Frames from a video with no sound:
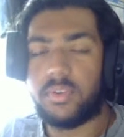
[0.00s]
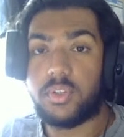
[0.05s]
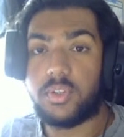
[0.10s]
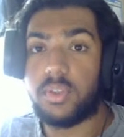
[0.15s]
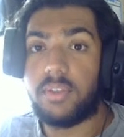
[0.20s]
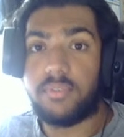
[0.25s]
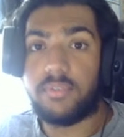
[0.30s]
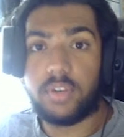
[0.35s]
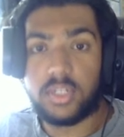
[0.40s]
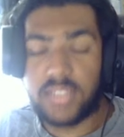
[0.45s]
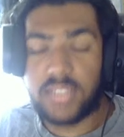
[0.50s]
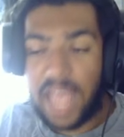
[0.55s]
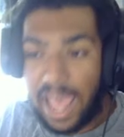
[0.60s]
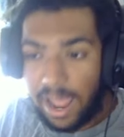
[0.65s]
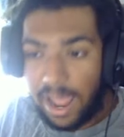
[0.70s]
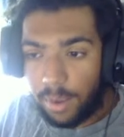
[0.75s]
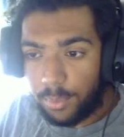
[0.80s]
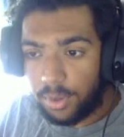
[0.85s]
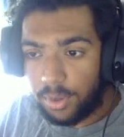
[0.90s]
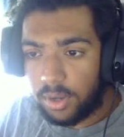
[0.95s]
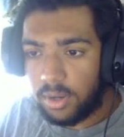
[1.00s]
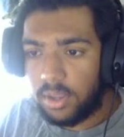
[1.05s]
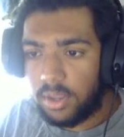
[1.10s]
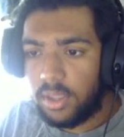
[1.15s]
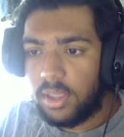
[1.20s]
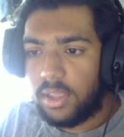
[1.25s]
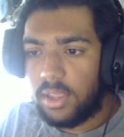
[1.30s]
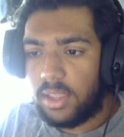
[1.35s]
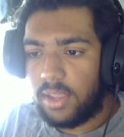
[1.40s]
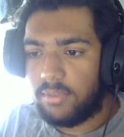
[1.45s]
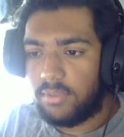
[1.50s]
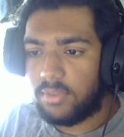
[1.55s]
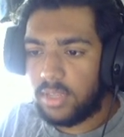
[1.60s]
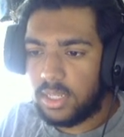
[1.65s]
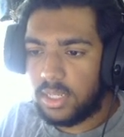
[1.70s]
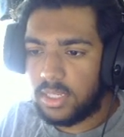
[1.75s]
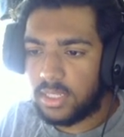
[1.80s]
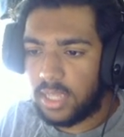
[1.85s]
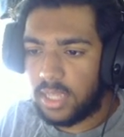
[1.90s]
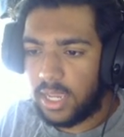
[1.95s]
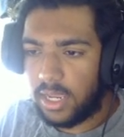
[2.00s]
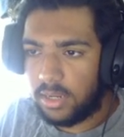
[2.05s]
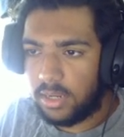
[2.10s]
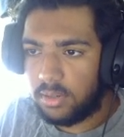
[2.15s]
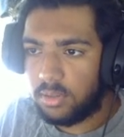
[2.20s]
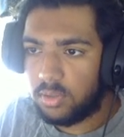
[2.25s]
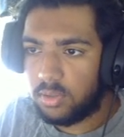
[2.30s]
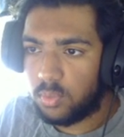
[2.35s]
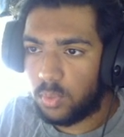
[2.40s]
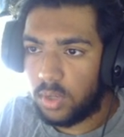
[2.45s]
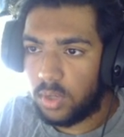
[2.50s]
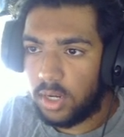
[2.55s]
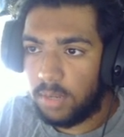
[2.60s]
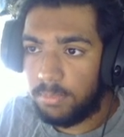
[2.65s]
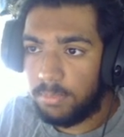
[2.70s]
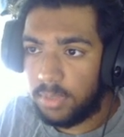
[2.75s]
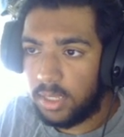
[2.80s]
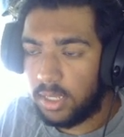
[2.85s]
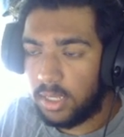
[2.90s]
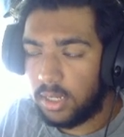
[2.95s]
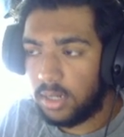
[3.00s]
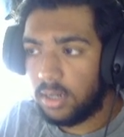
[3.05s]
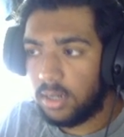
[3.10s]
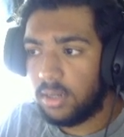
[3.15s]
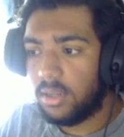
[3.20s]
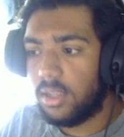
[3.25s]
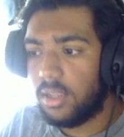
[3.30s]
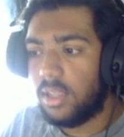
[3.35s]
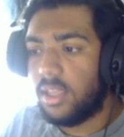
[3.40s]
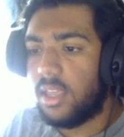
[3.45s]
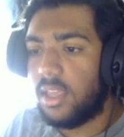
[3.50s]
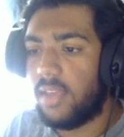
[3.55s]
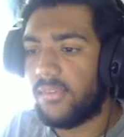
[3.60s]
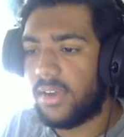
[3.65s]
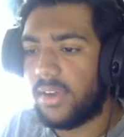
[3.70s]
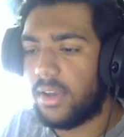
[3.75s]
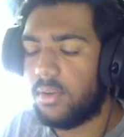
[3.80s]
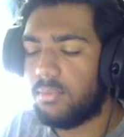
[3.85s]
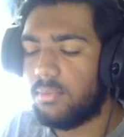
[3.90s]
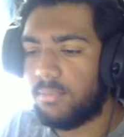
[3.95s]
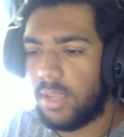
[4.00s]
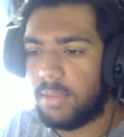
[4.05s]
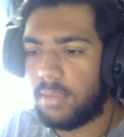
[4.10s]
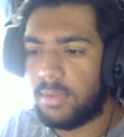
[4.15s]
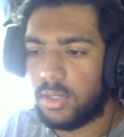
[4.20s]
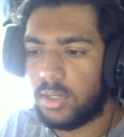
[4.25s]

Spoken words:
first hour, if these candles were up here, if I don't make my